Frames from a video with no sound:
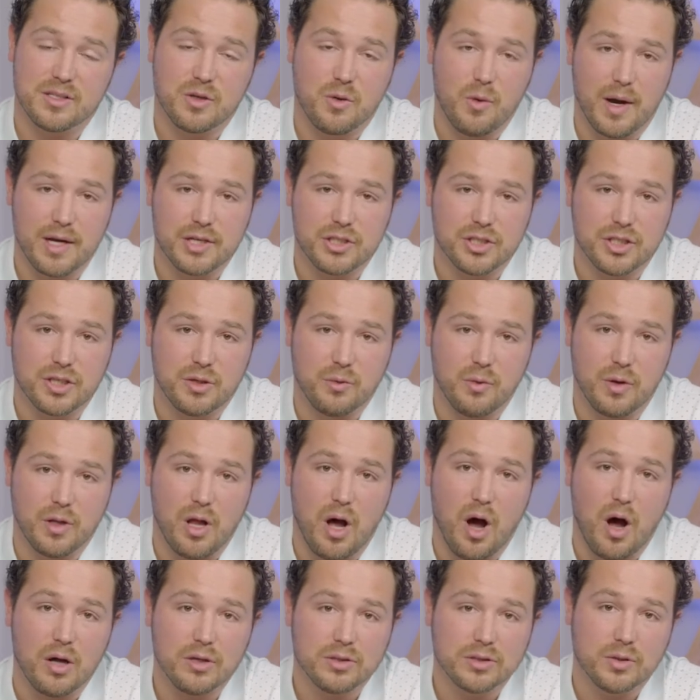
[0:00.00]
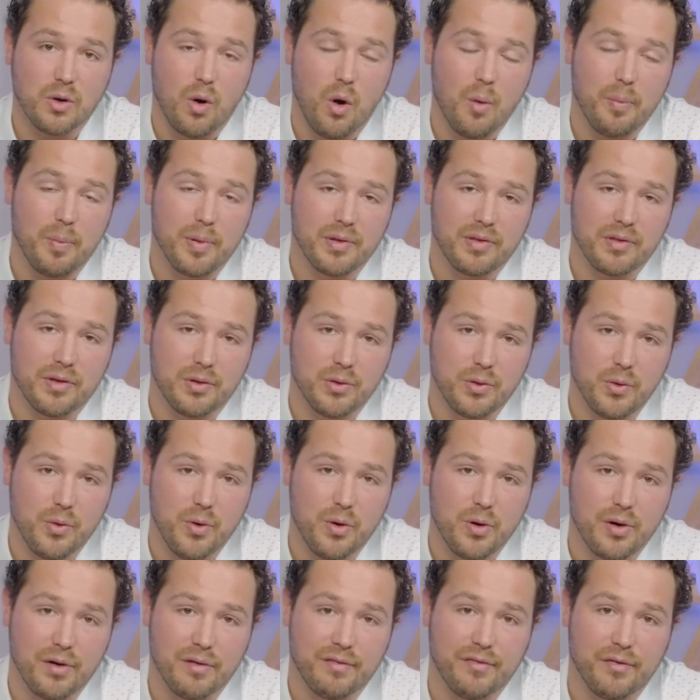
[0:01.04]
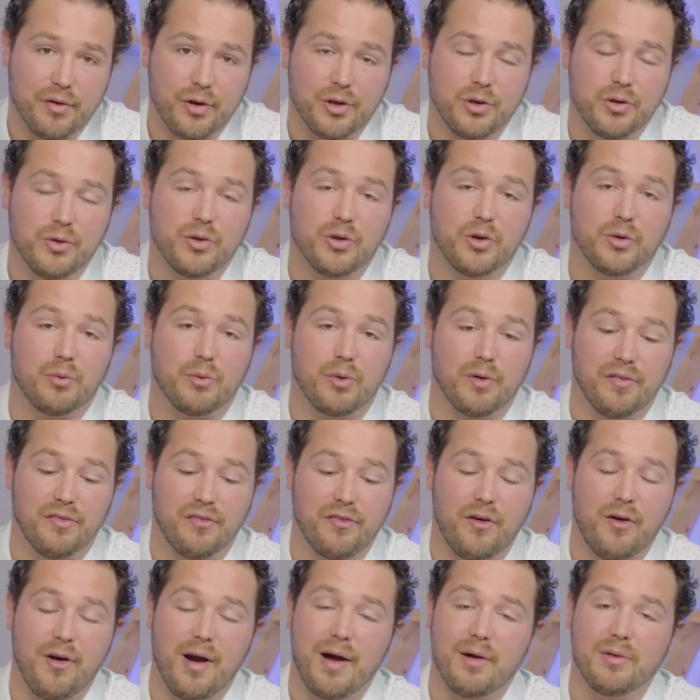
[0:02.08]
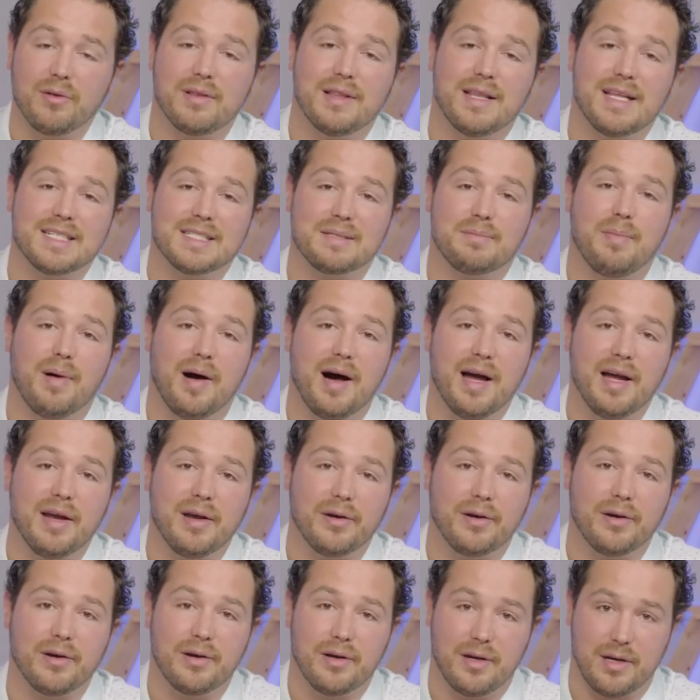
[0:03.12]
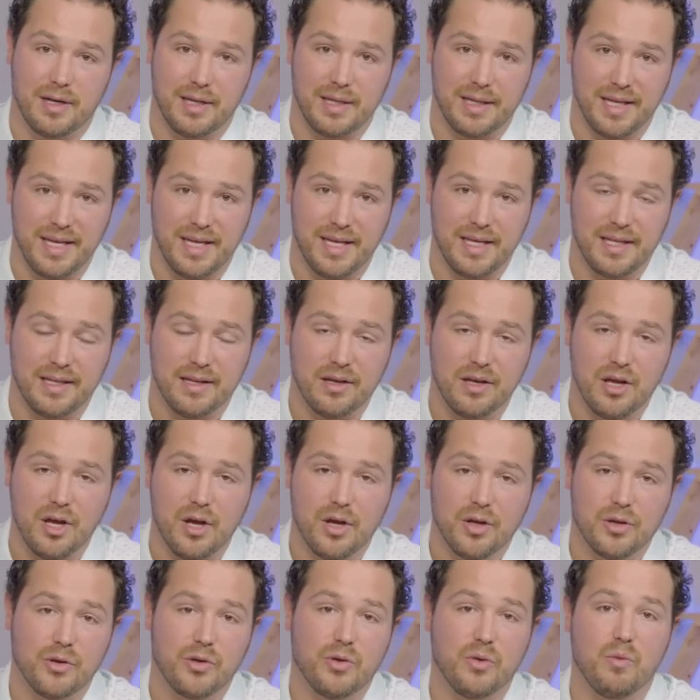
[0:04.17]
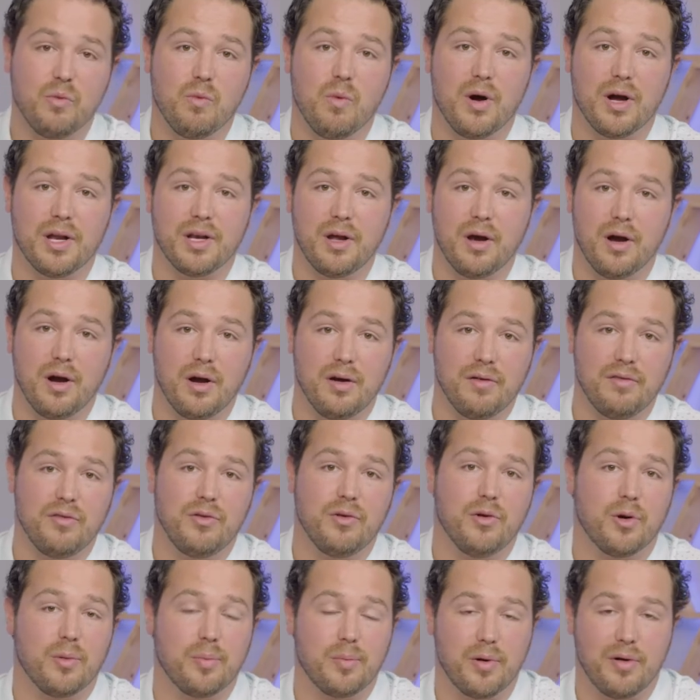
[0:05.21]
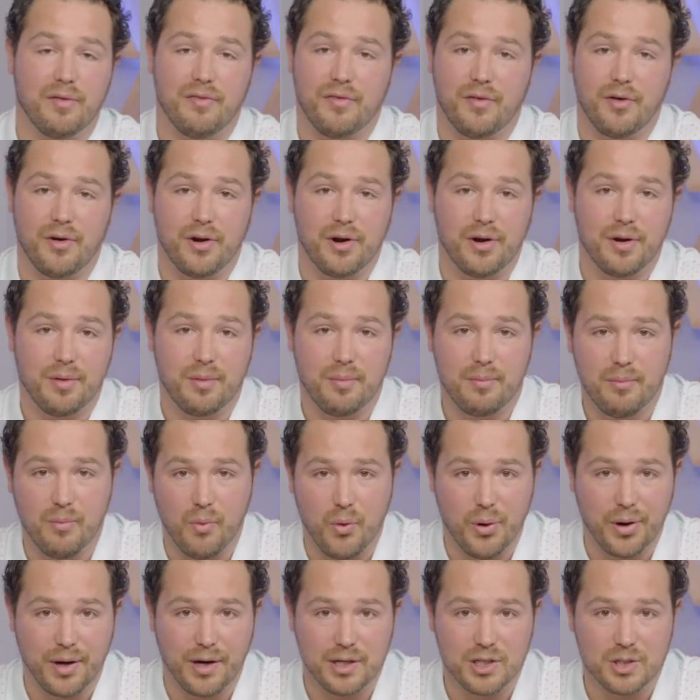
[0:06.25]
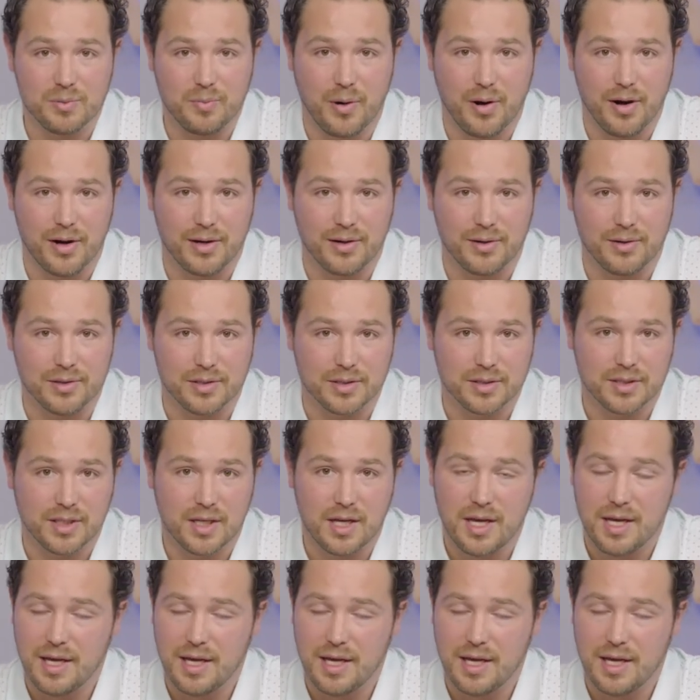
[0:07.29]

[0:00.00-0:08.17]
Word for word: question will also open the door for you to refer out this buyer lead to one of your preferred mortgage partners.